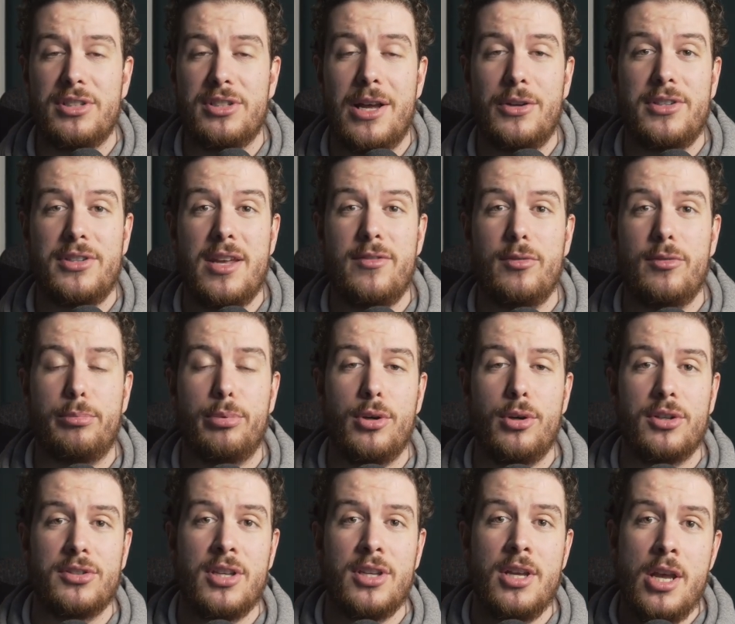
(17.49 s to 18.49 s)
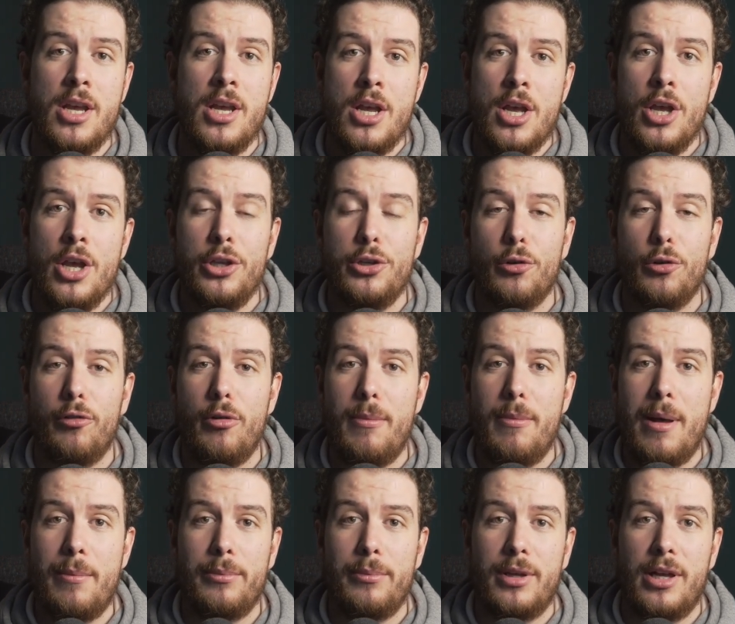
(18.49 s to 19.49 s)
Now, David Brooks, you'll
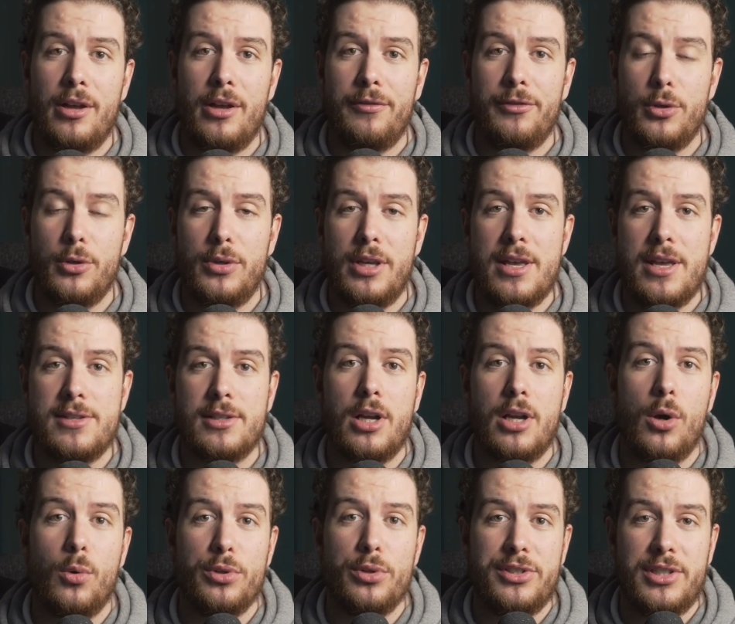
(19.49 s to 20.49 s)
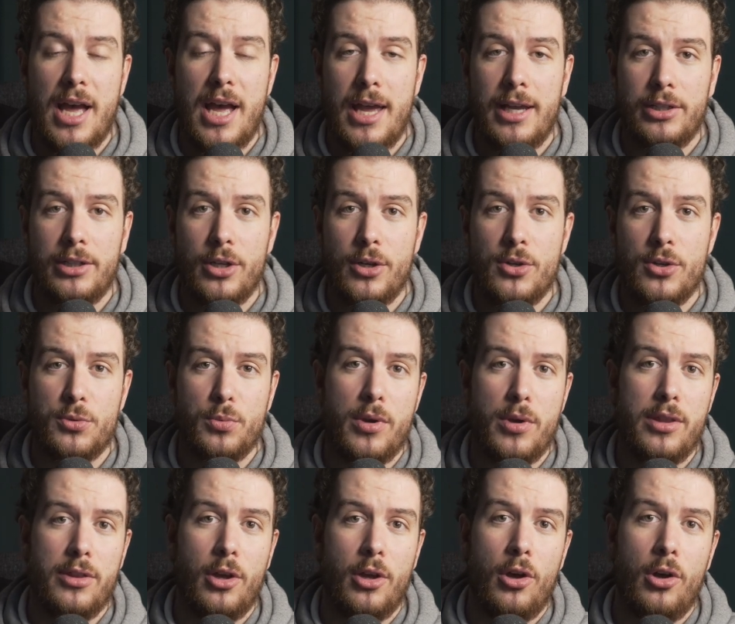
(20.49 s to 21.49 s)
remember a few years ago was diagnosed
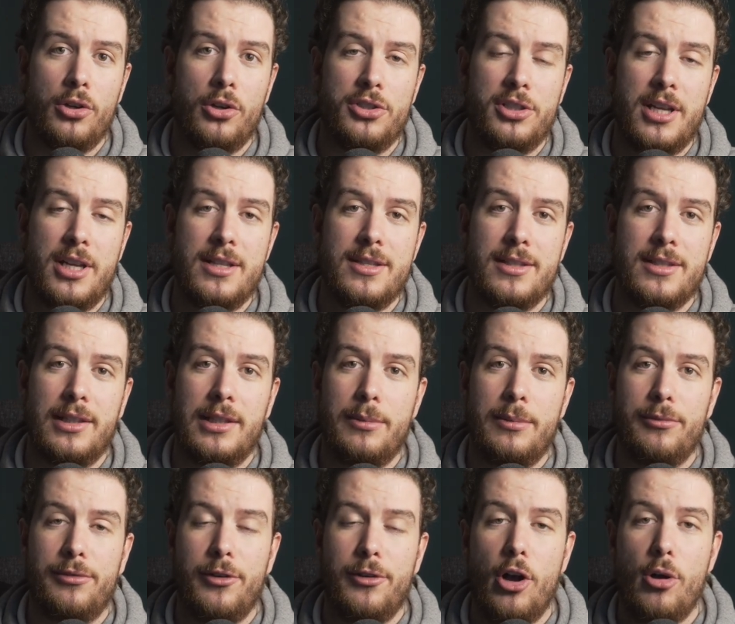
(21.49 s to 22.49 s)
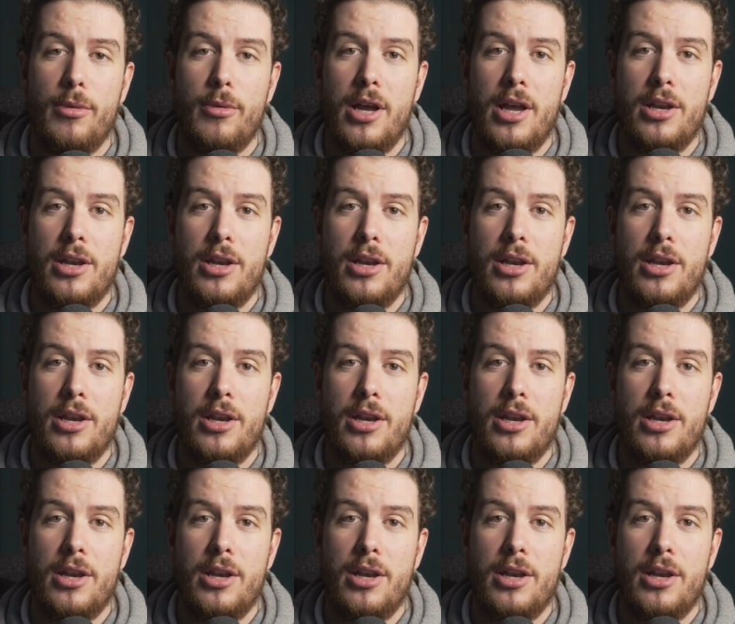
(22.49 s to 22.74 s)
with Hodgkin's lymphoma,